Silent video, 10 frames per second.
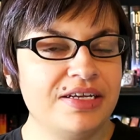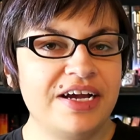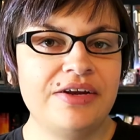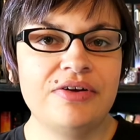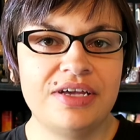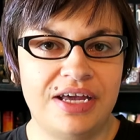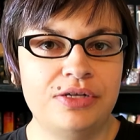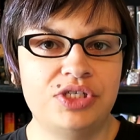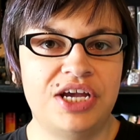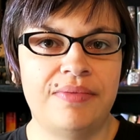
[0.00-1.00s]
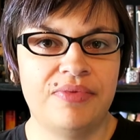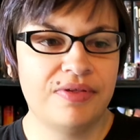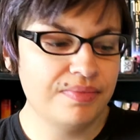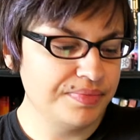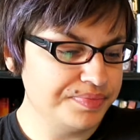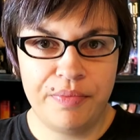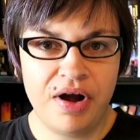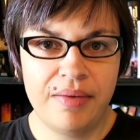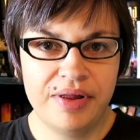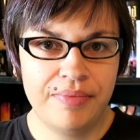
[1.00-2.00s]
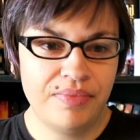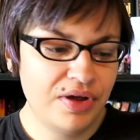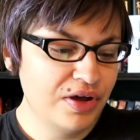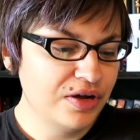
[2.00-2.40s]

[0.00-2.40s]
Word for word: igniter King James. The problem?